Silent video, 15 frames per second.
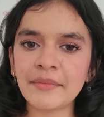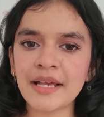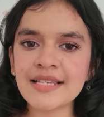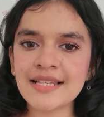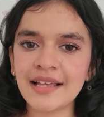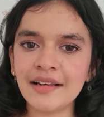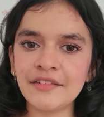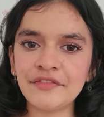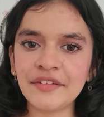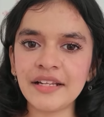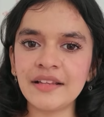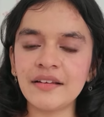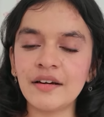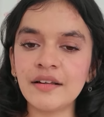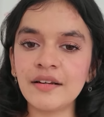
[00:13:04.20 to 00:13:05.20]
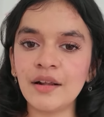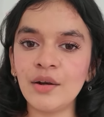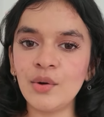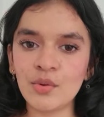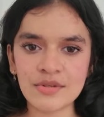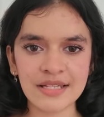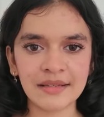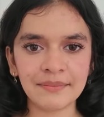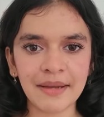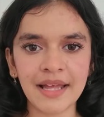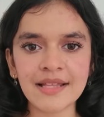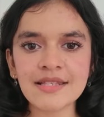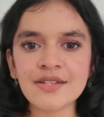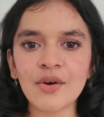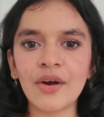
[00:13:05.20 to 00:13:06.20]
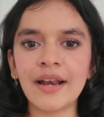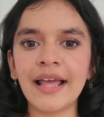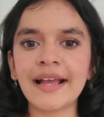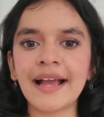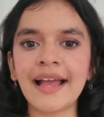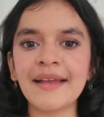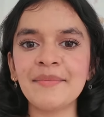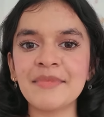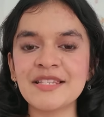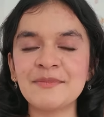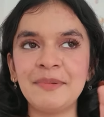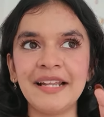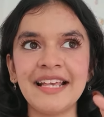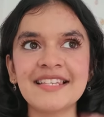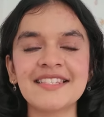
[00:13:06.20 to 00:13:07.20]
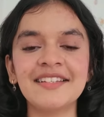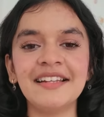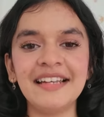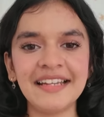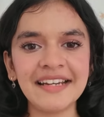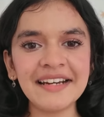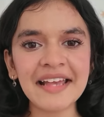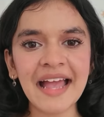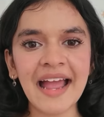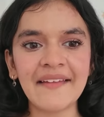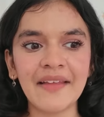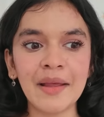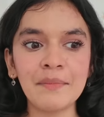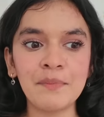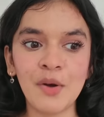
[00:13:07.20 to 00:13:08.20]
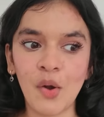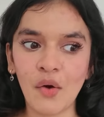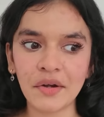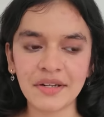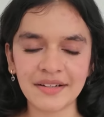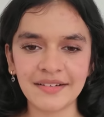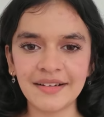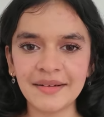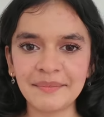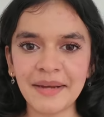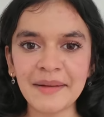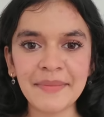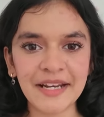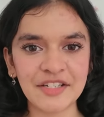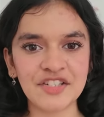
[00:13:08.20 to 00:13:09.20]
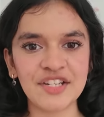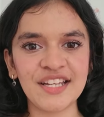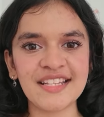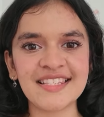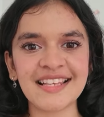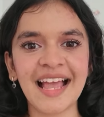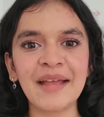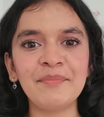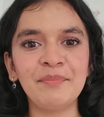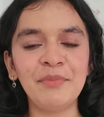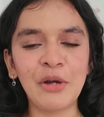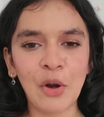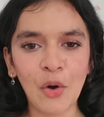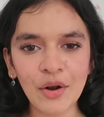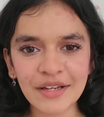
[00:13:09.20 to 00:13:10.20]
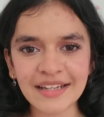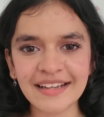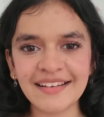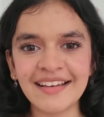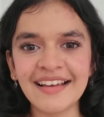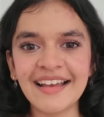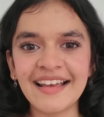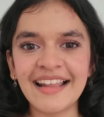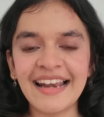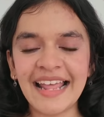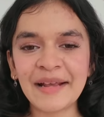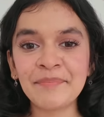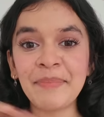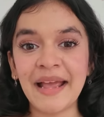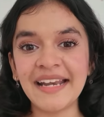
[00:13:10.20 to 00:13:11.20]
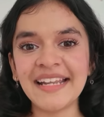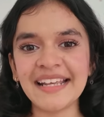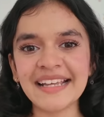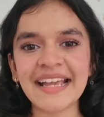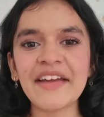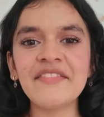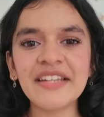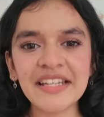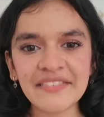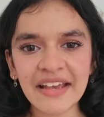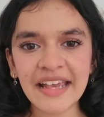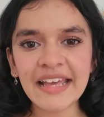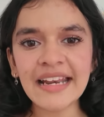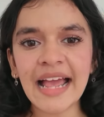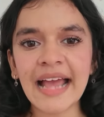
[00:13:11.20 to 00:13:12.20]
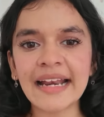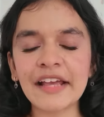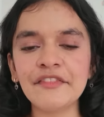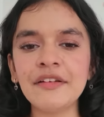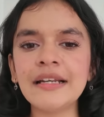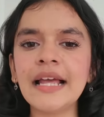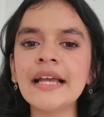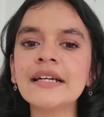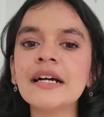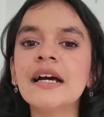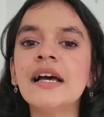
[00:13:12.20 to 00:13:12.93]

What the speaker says: myself either losing pens or like I misplace the lid and I blot my bed sheets, I blot like pen ink everywhere, and I feel like